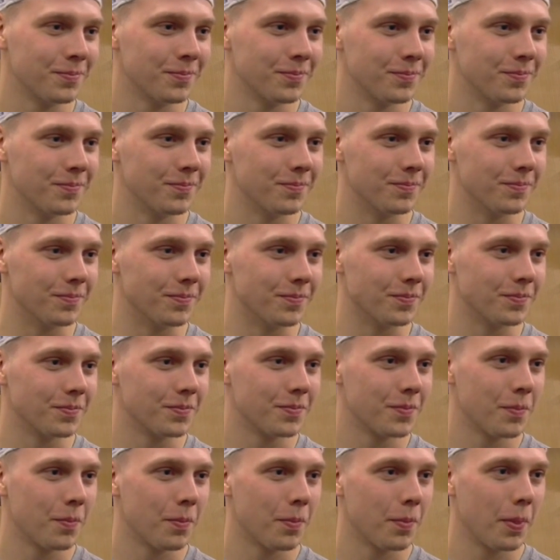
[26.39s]
That's two
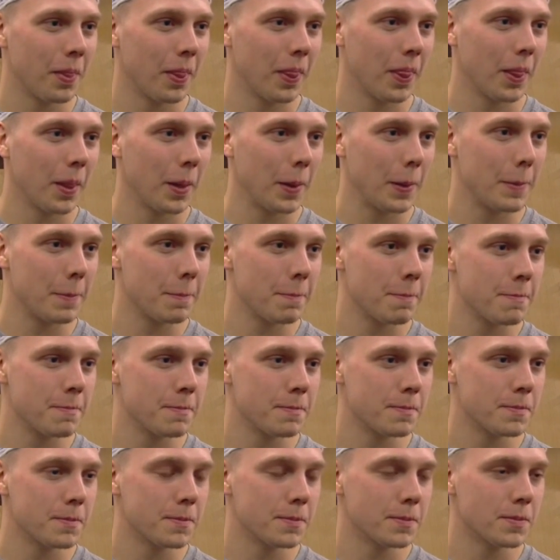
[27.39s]
in the last three games
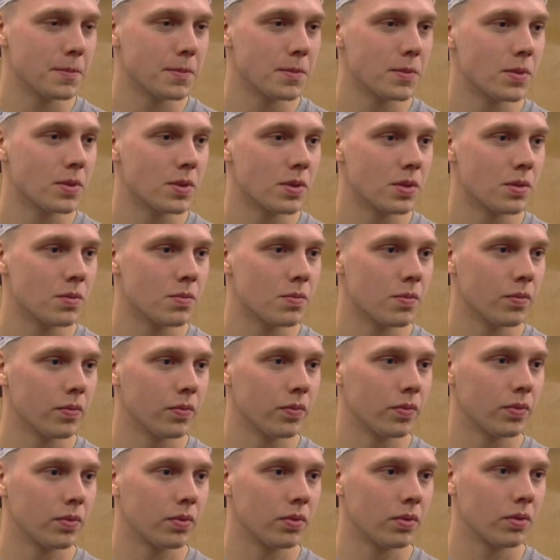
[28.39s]
for you. Are you starting to become
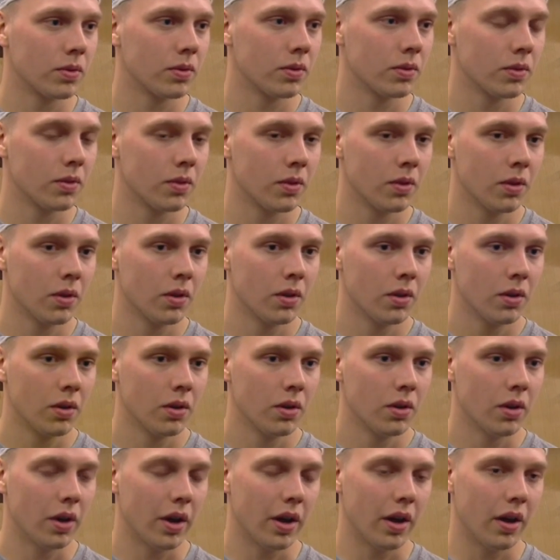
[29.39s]
a goal scorer?
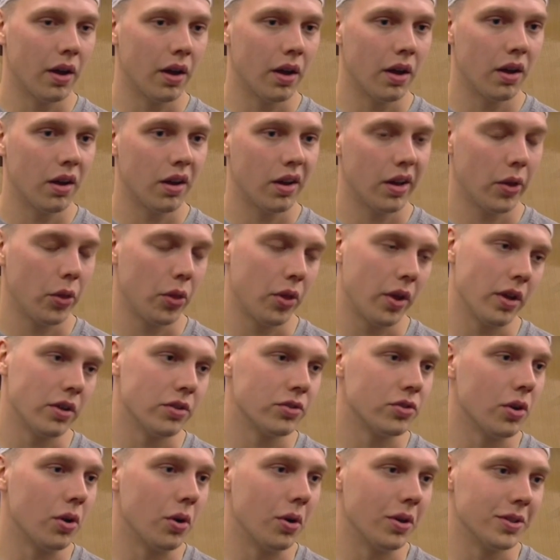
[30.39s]
Uh, I don't think
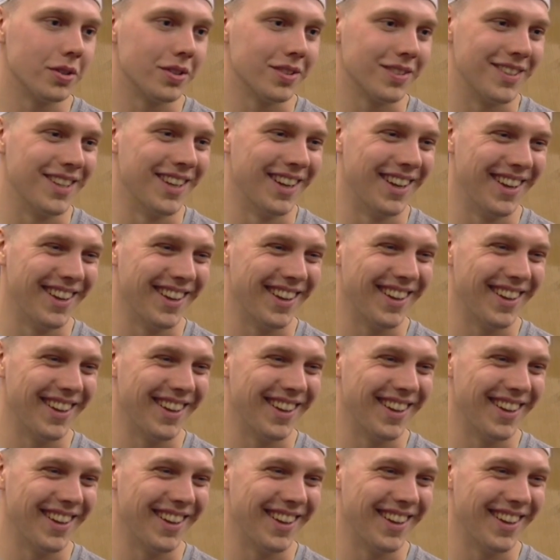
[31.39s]
so. It's just